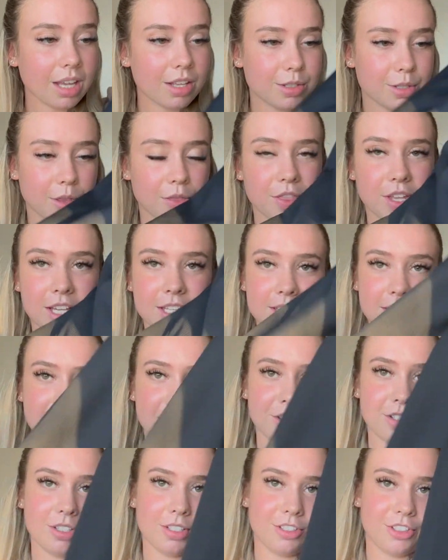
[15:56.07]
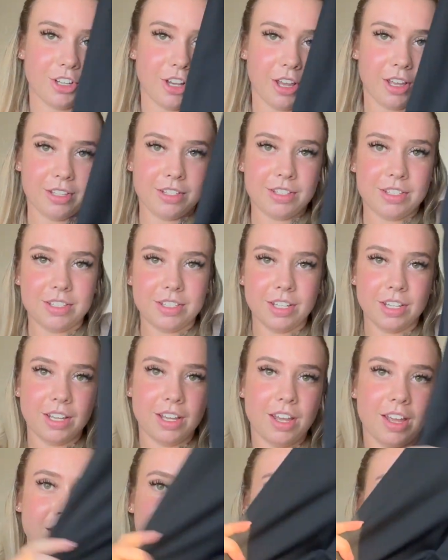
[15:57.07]
So this is just,
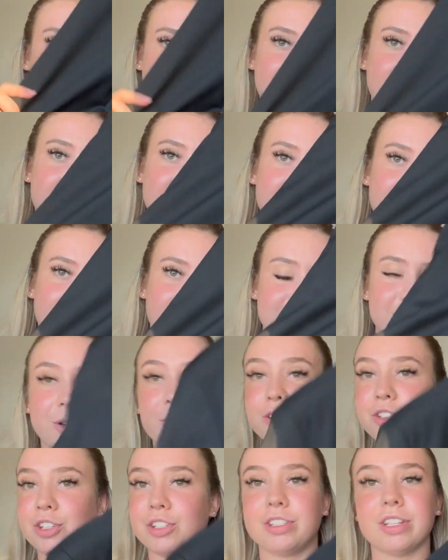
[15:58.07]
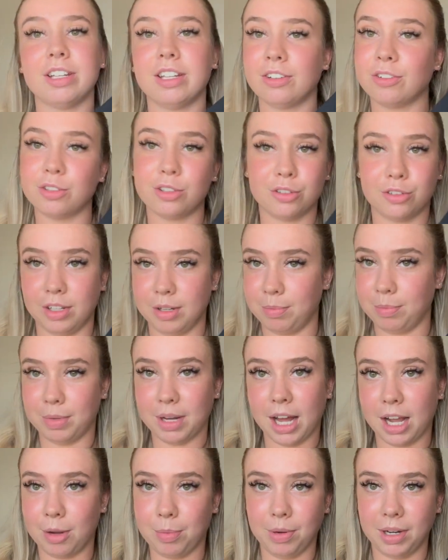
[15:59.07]
it's not just an ordinary
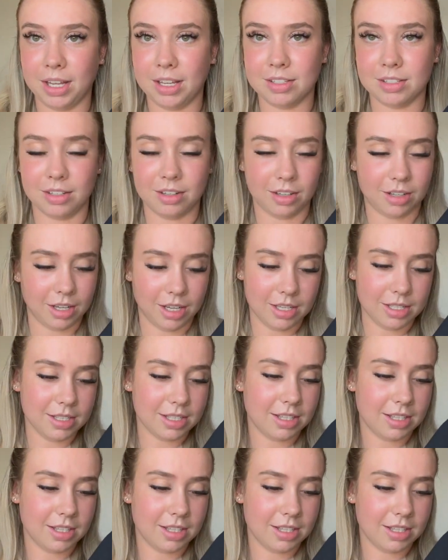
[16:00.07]
black blazer, guys.